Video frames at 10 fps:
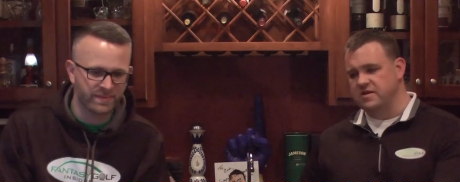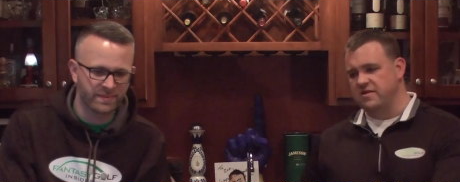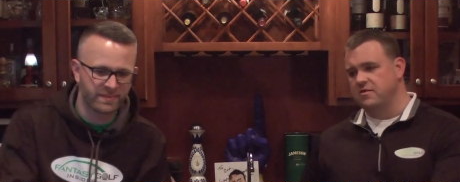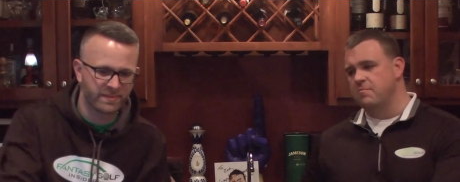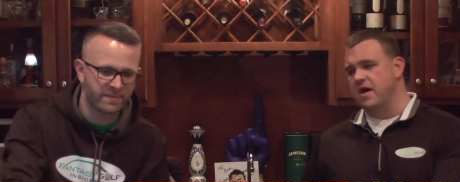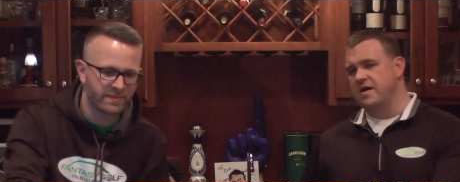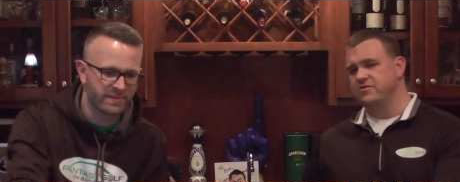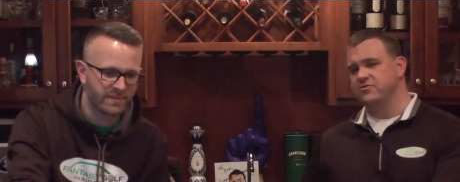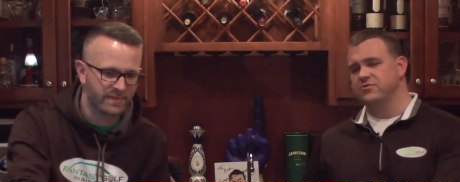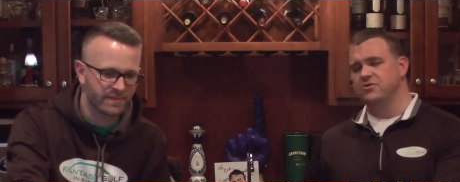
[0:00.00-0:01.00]
Speaker 1: he's at the
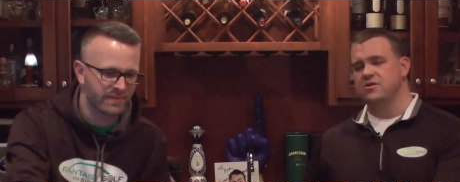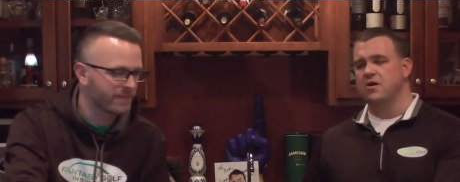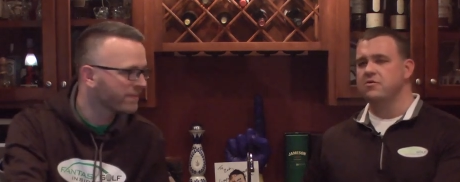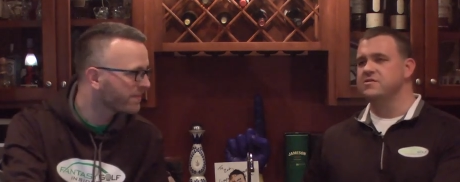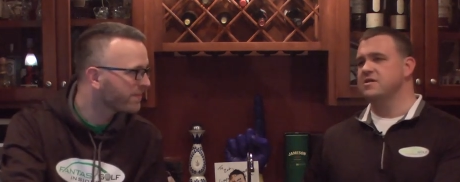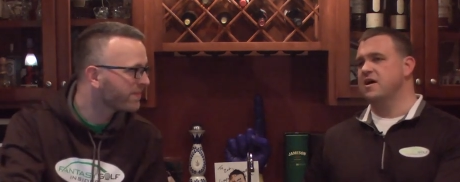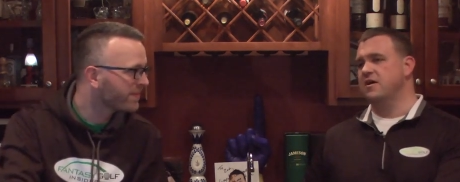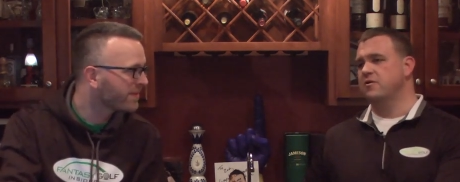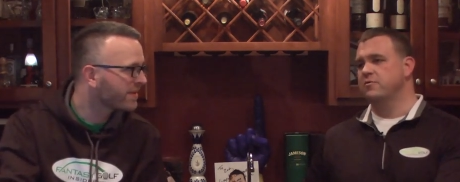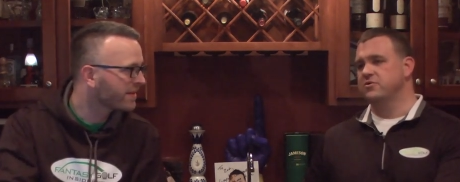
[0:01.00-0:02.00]
Masters, you know he's not
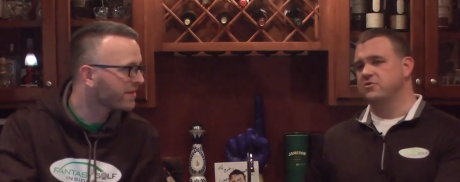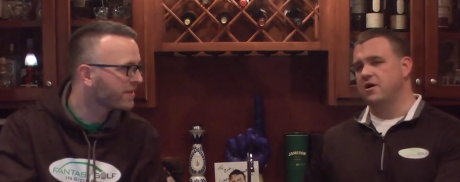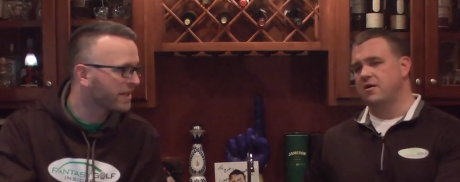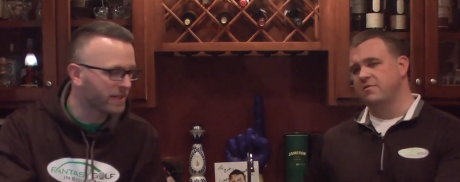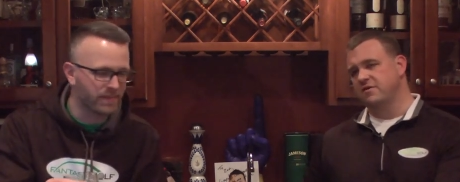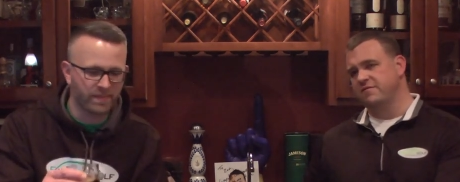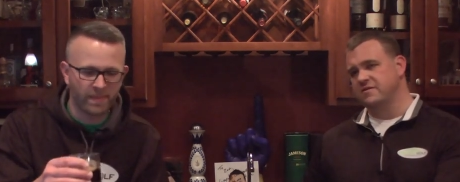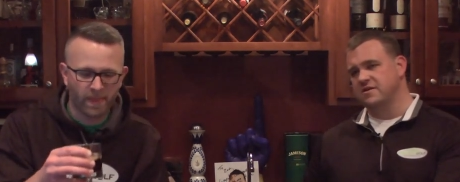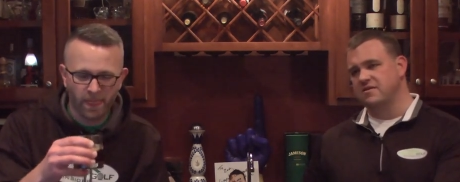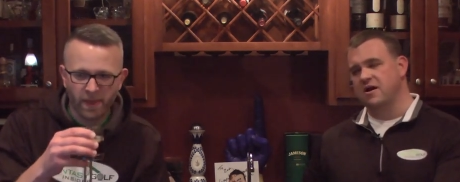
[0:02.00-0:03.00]
going to withdraw. Yep. But if
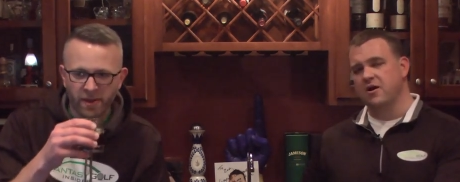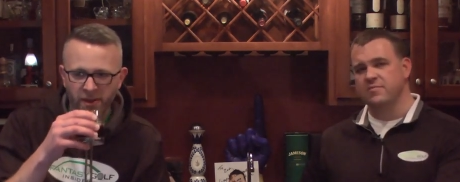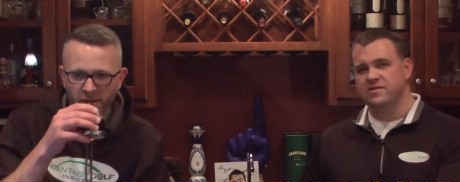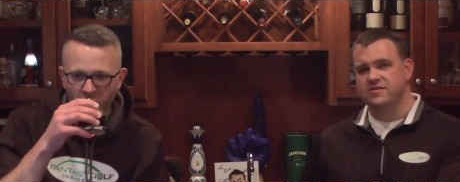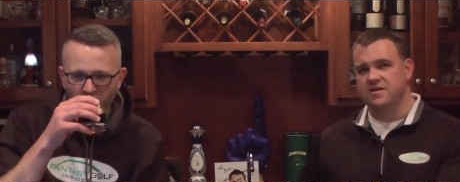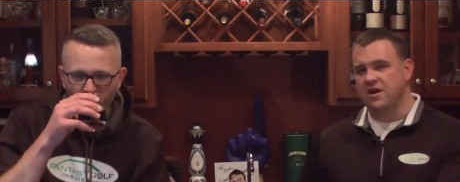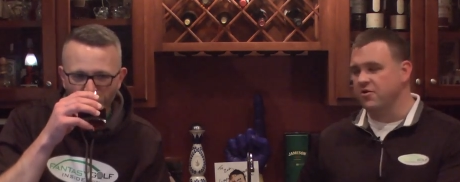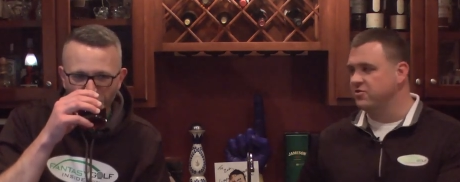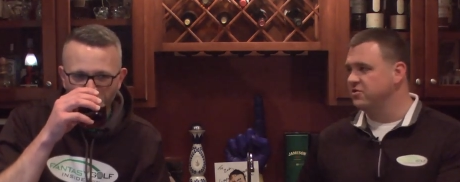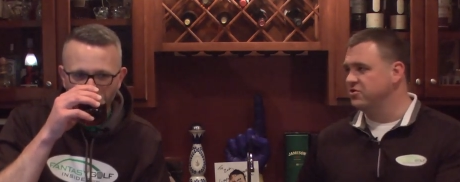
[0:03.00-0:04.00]
he's at the RBC
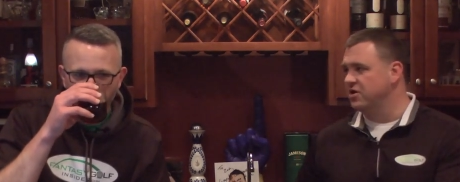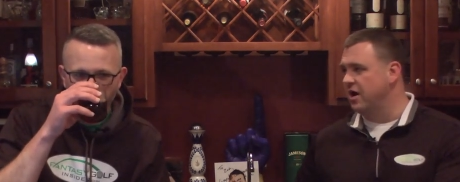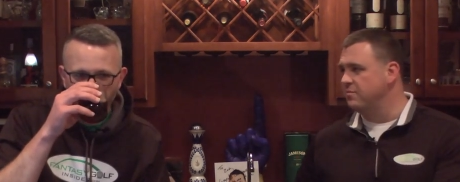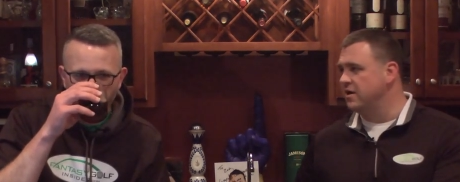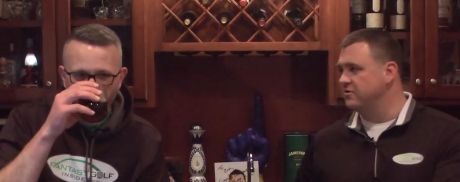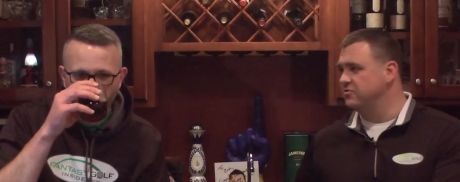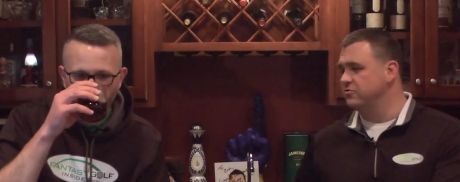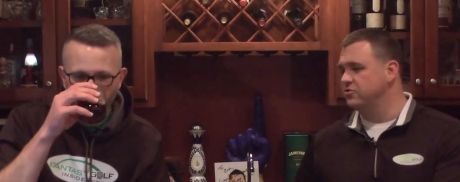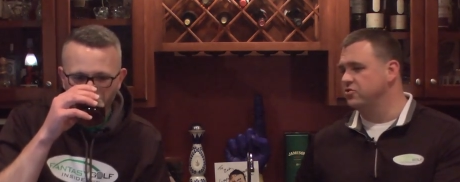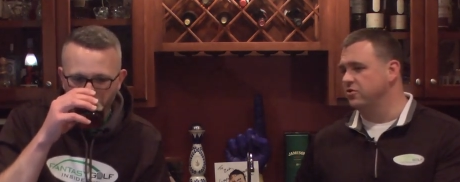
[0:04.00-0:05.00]
Heritage, I'm not so
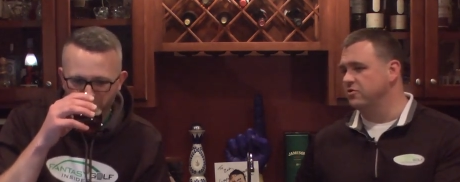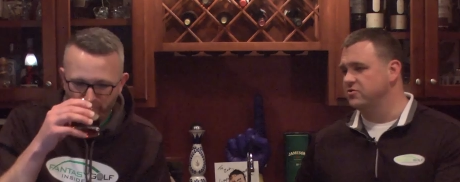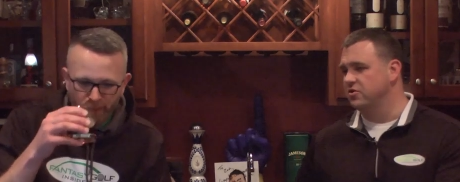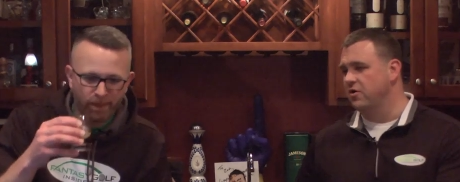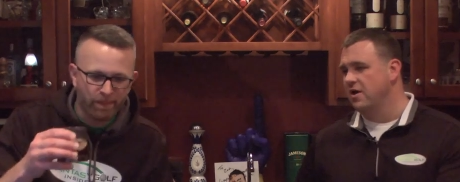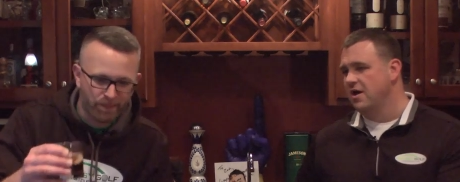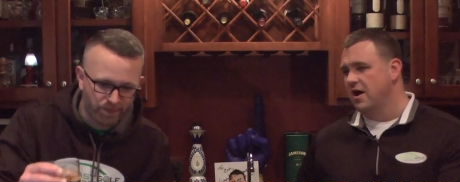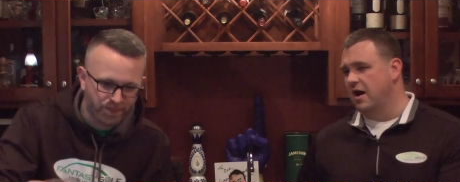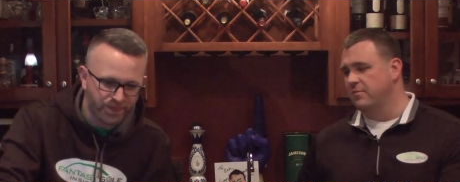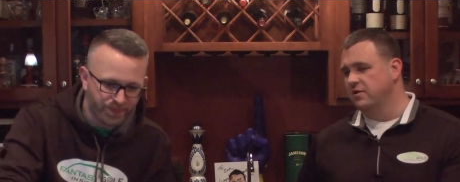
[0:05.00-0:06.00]
sure. So
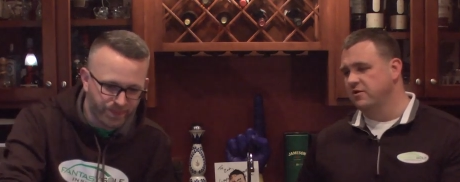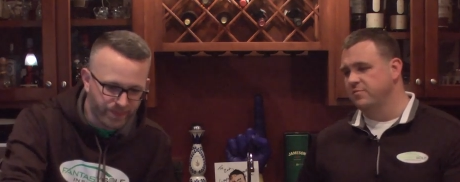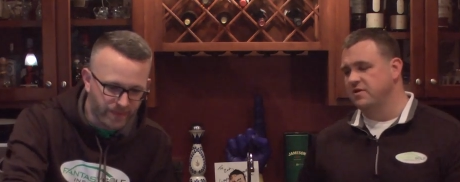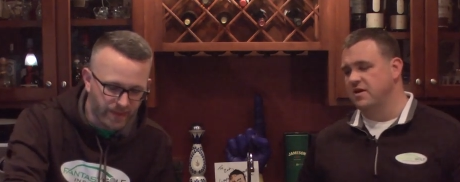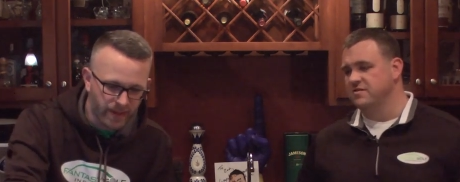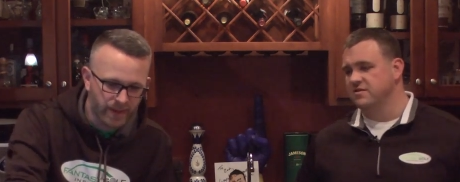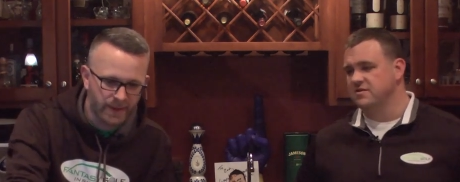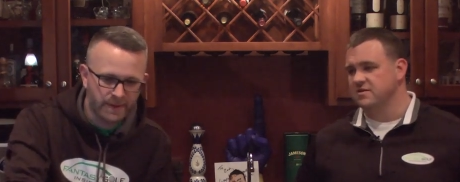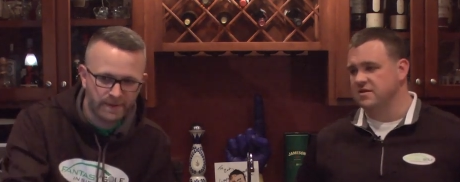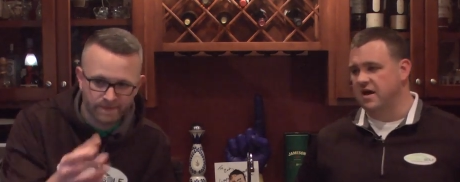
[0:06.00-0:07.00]
I'm a little bit
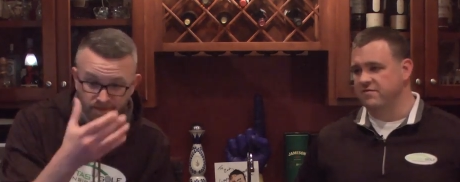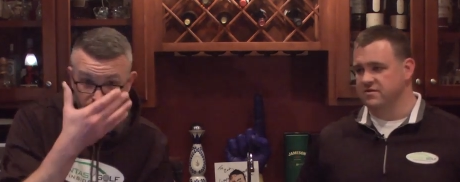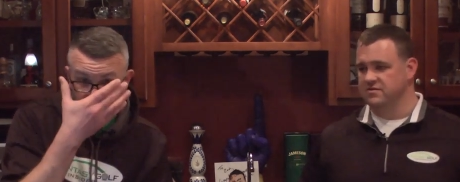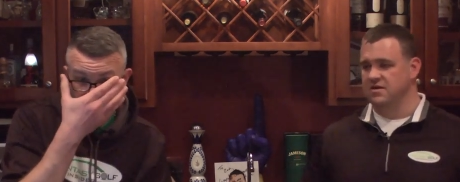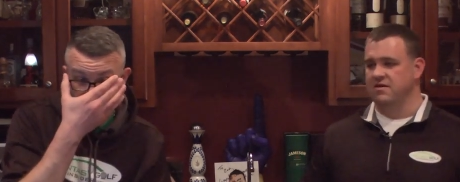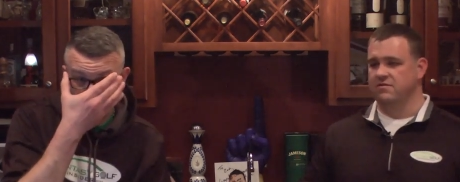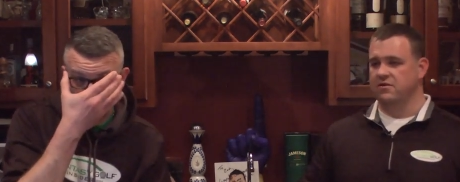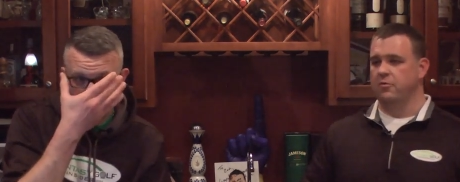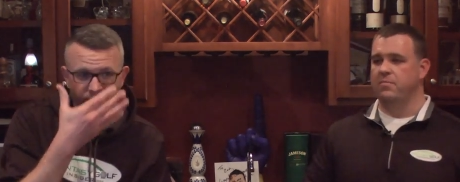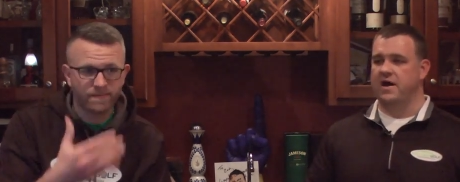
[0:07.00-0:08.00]
hesitant. Obviously, I have a
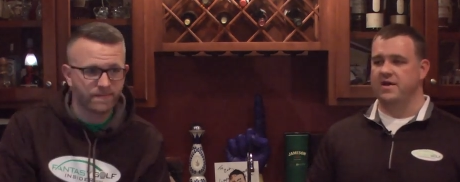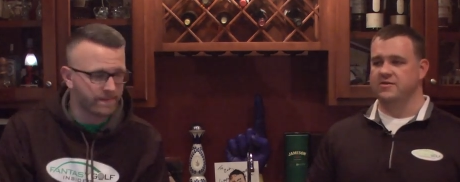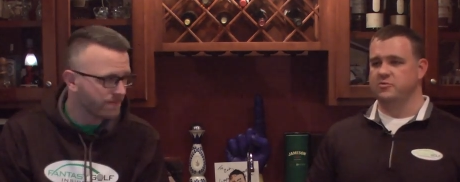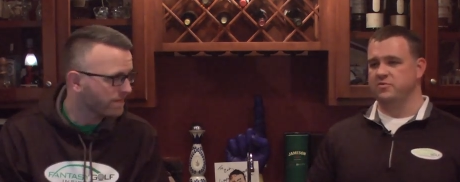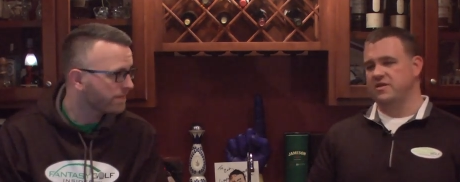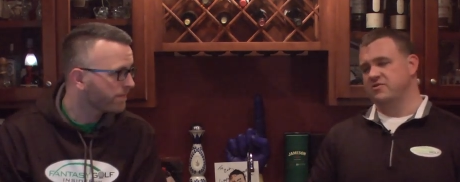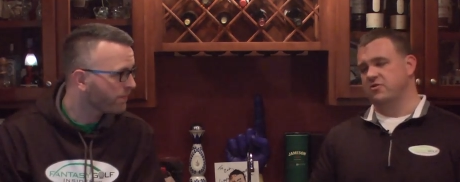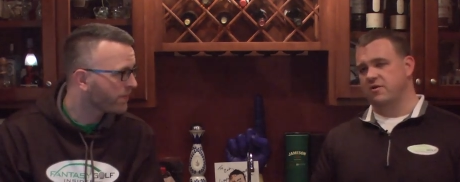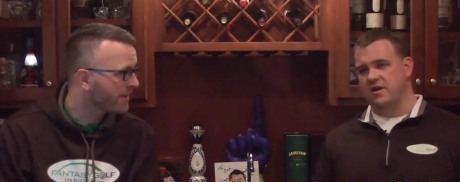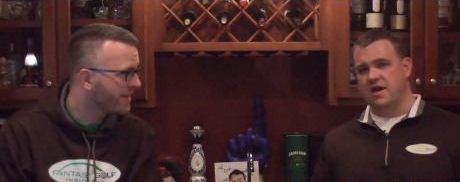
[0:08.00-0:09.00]
little bias, but that's
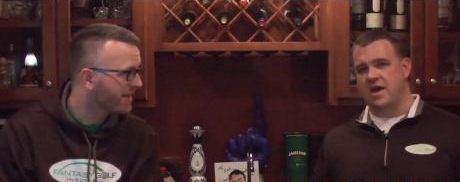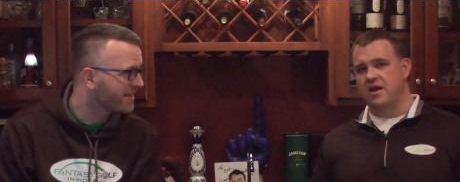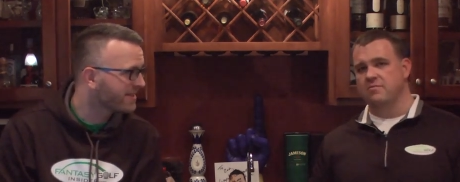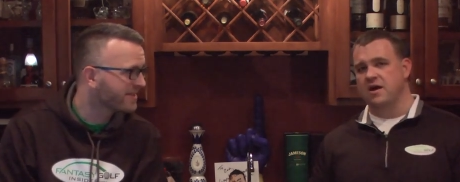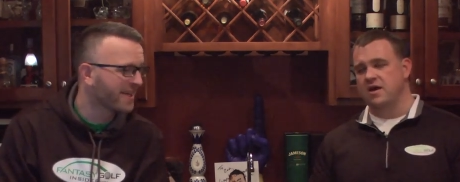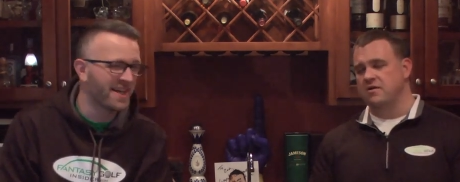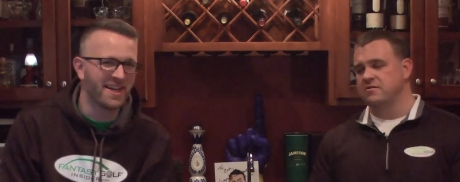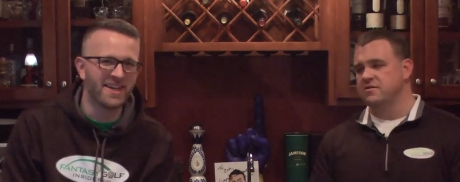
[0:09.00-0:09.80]
all right. I yep. had him. I had